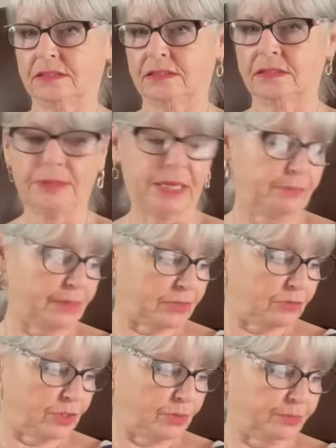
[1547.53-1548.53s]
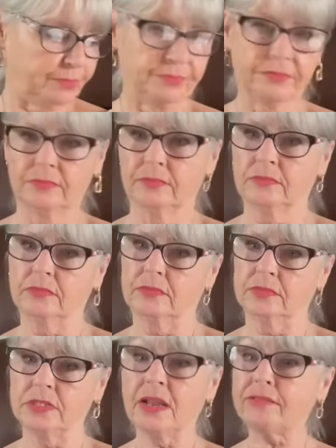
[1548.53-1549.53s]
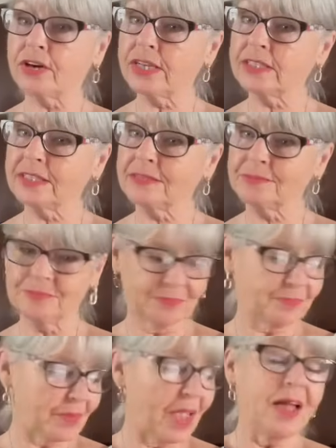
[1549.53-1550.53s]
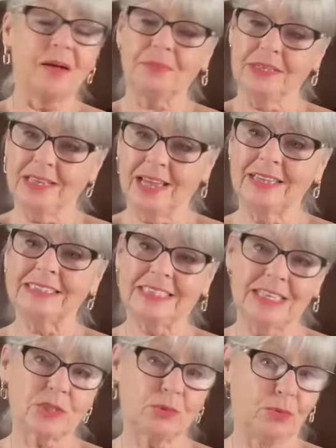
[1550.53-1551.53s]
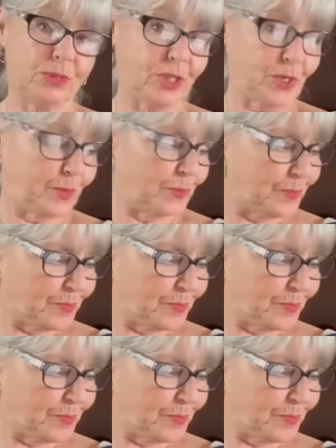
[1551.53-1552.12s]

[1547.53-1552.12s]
the main bedroom. Never ending. But yeah, that's what we do.